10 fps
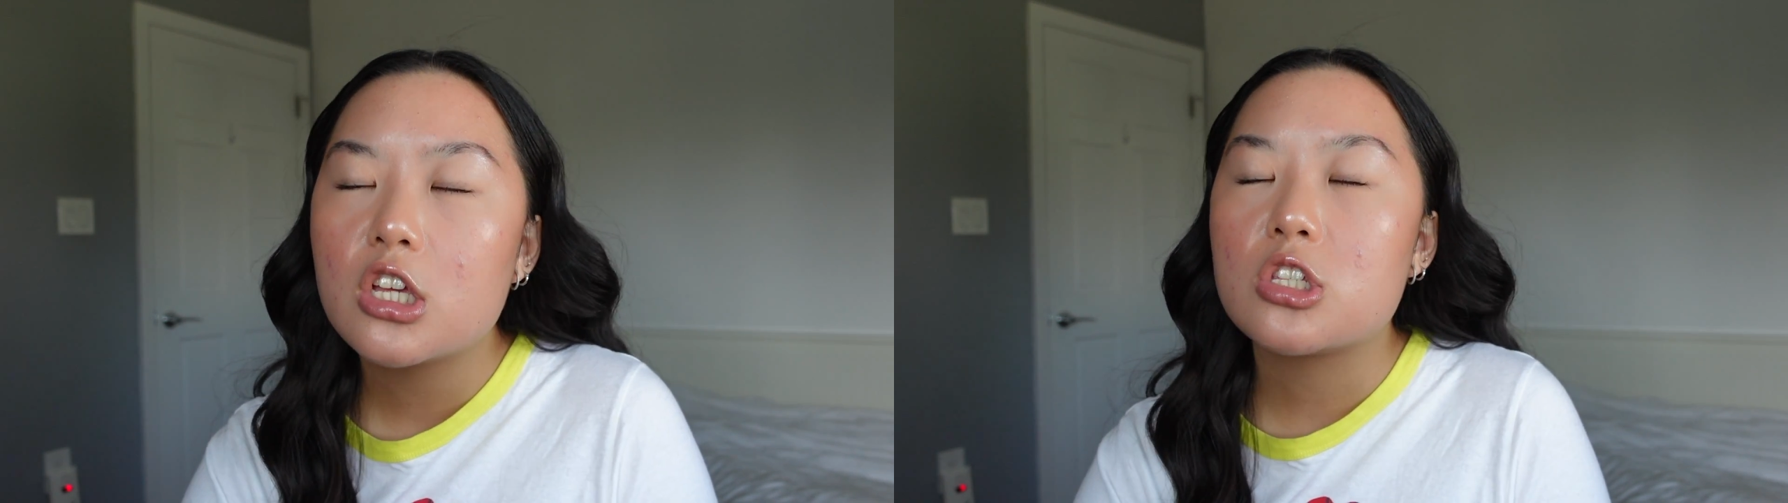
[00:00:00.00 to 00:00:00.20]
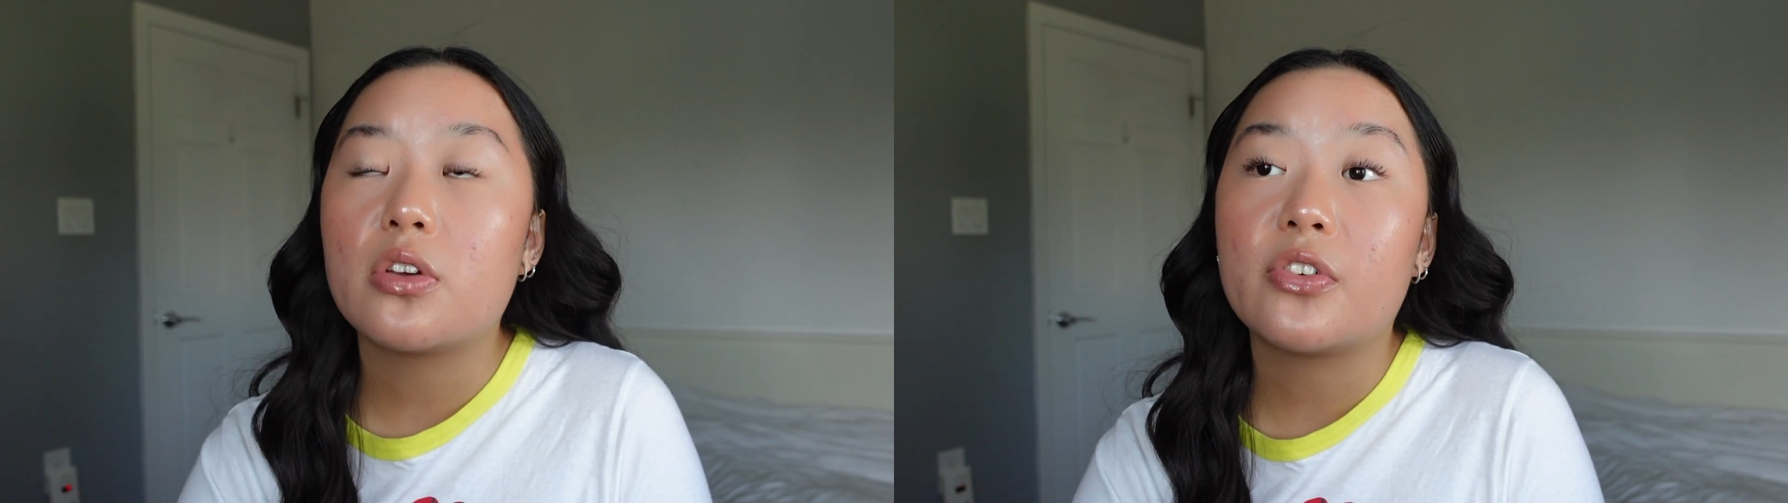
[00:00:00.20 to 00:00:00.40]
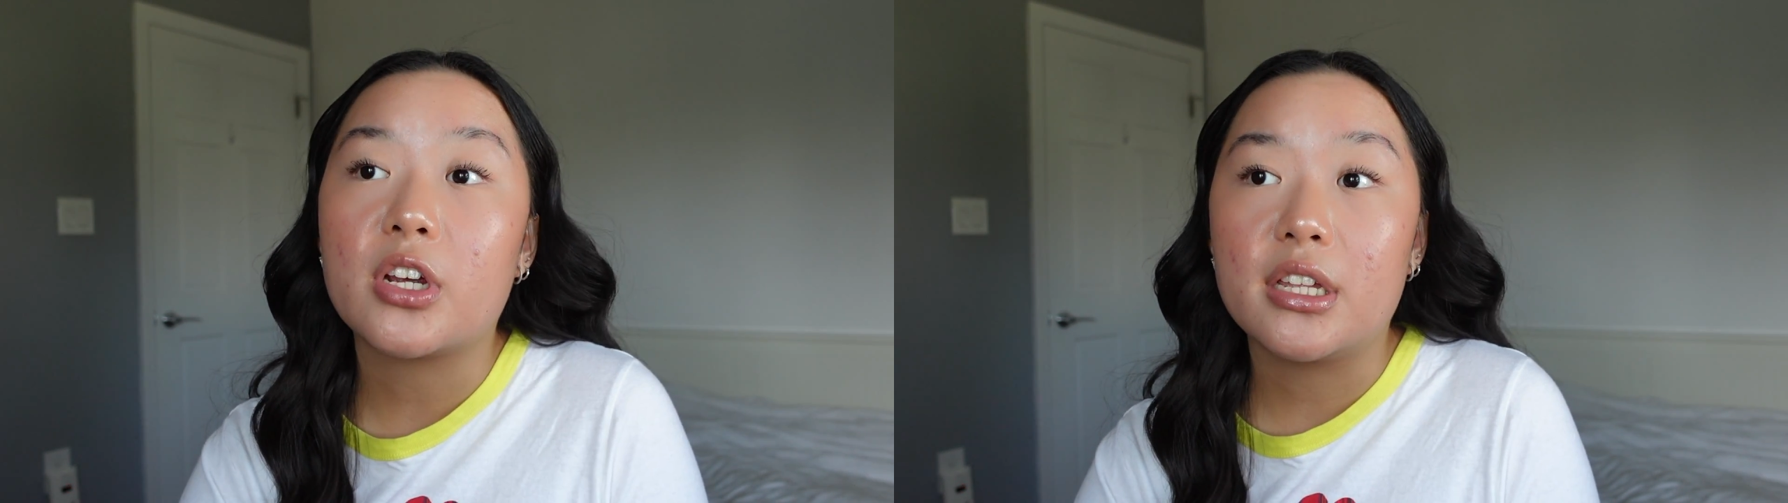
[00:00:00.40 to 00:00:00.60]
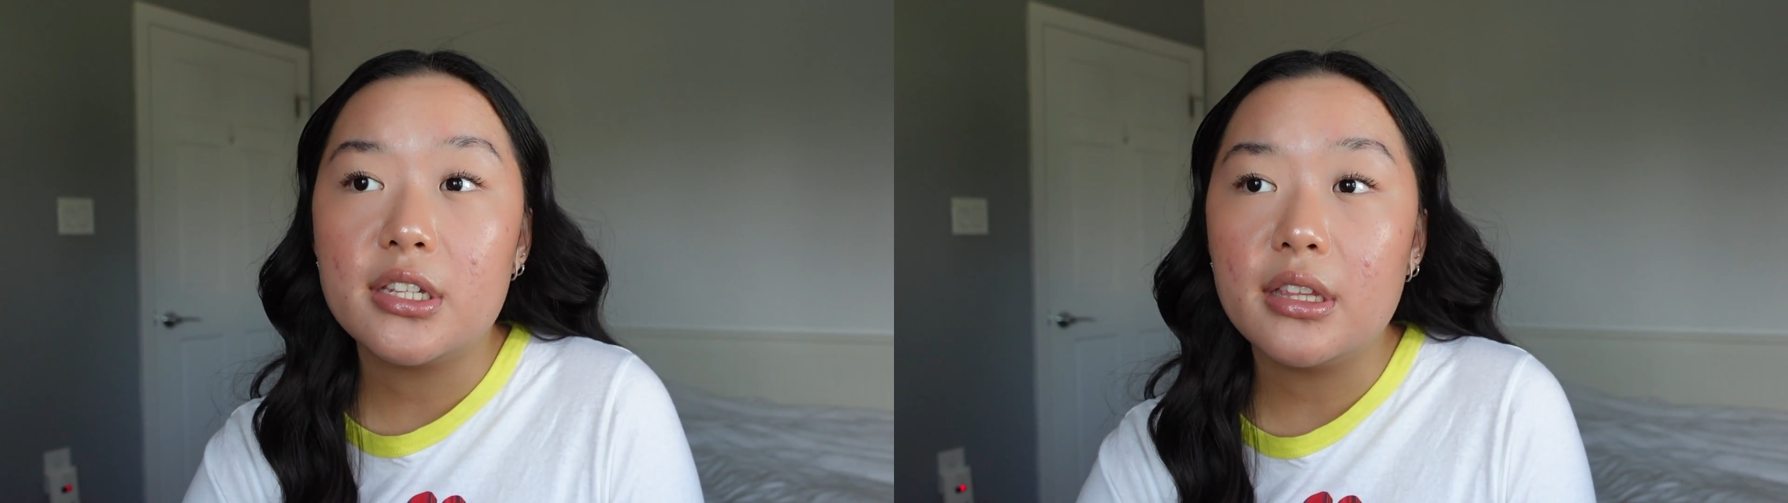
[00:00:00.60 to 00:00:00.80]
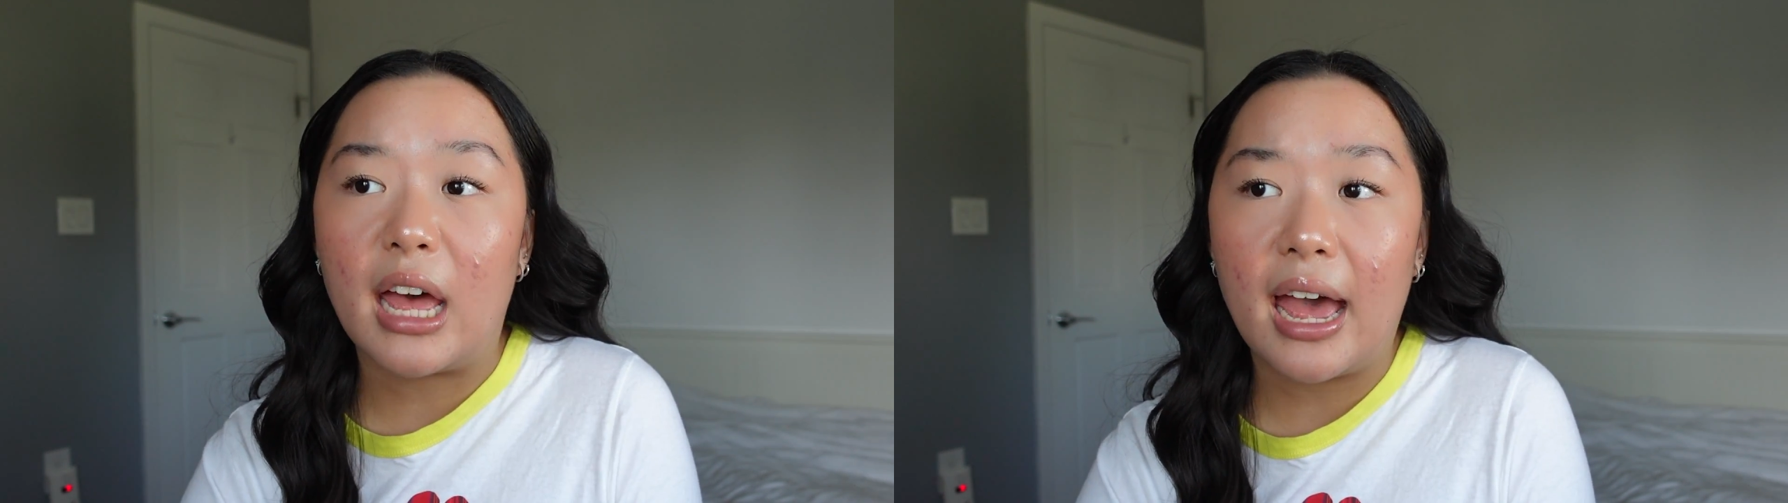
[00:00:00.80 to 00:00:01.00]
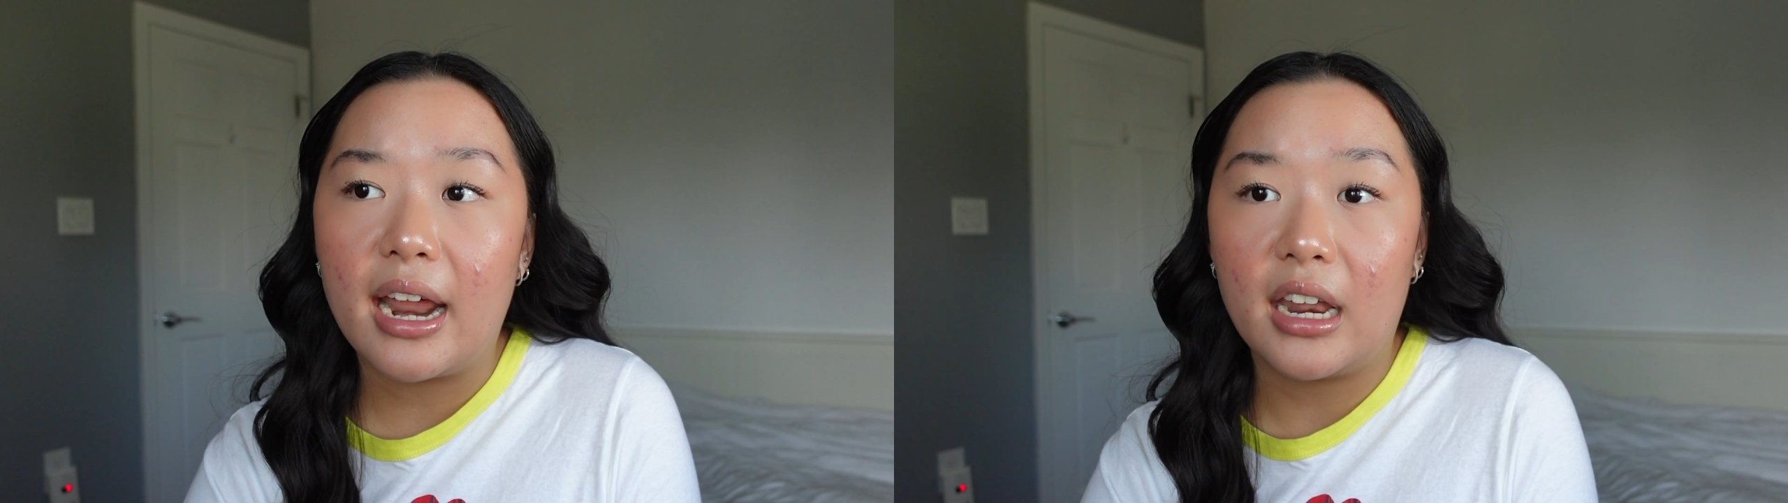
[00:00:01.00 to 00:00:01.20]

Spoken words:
so if you're into that,